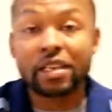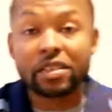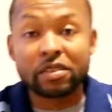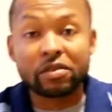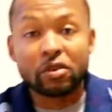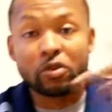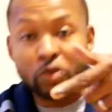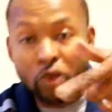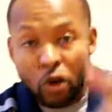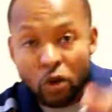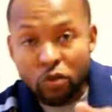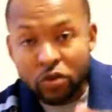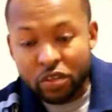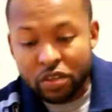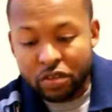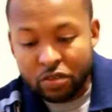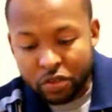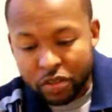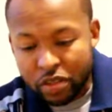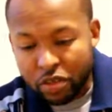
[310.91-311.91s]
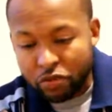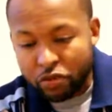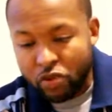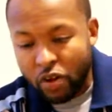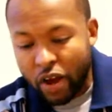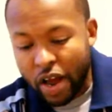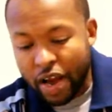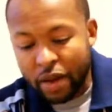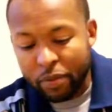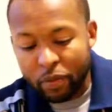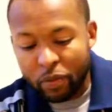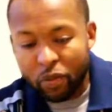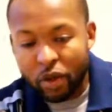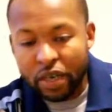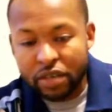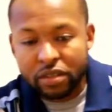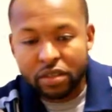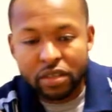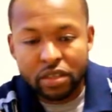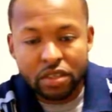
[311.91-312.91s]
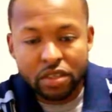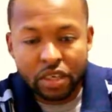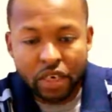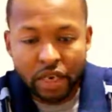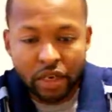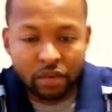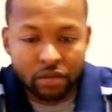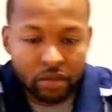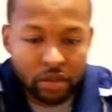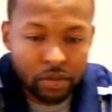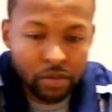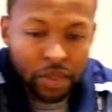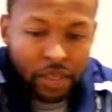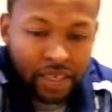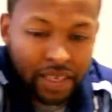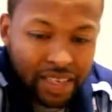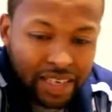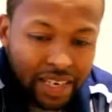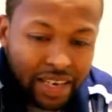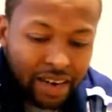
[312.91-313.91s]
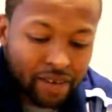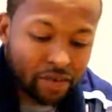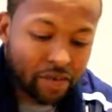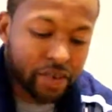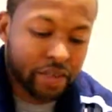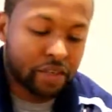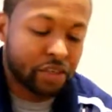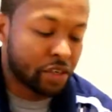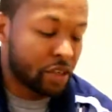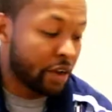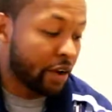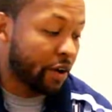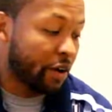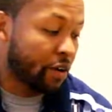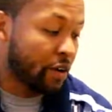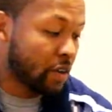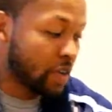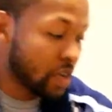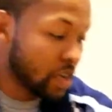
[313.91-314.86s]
us, those that subscribe and watching this channel. Get that right here.